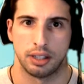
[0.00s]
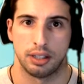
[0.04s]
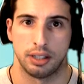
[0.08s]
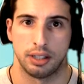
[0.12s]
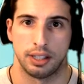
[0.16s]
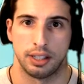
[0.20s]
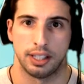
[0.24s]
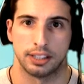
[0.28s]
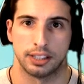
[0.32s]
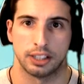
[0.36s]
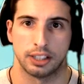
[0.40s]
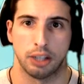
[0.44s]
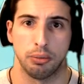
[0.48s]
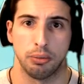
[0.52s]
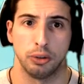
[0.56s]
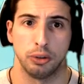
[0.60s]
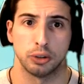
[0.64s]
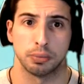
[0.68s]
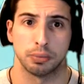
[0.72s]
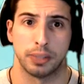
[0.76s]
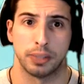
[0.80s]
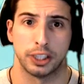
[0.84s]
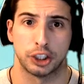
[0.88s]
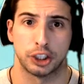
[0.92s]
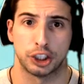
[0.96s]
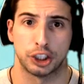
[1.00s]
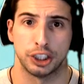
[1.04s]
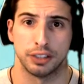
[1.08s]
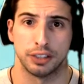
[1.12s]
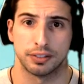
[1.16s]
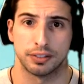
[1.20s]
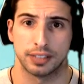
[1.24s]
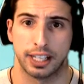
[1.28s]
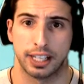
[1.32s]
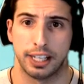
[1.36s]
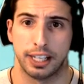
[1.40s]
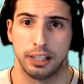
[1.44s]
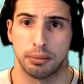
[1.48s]
It's almost my
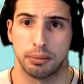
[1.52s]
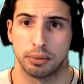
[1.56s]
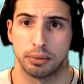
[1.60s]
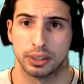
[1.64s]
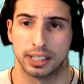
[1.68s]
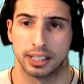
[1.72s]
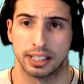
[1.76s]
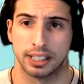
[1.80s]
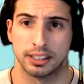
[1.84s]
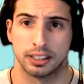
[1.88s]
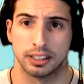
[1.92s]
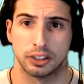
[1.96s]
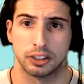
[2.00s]
shift. I hate pretending